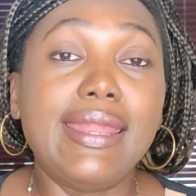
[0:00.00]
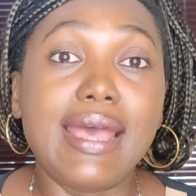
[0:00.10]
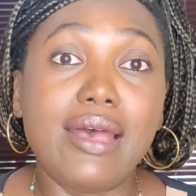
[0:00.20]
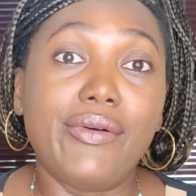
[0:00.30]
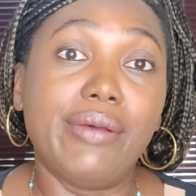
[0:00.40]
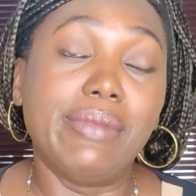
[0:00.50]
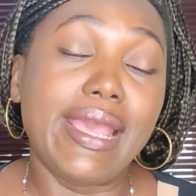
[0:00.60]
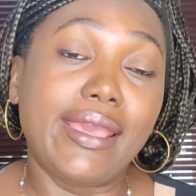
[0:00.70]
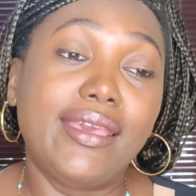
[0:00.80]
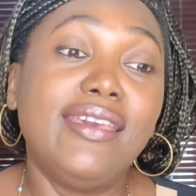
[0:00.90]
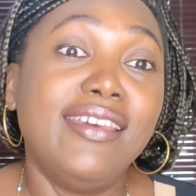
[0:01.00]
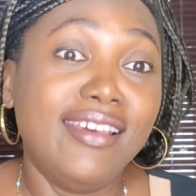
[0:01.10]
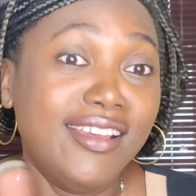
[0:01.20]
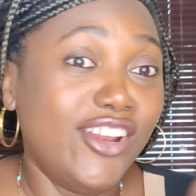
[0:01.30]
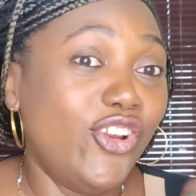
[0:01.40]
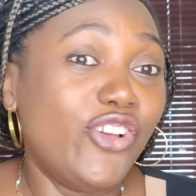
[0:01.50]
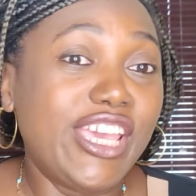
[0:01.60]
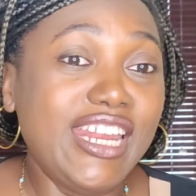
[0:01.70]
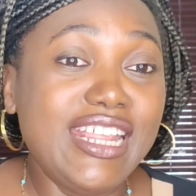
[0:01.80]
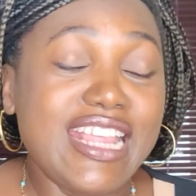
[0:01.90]
I'm like
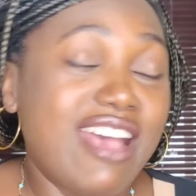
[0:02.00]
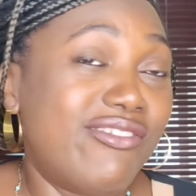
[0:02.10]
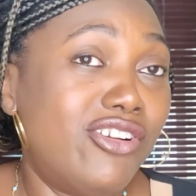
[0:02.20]
looking at that.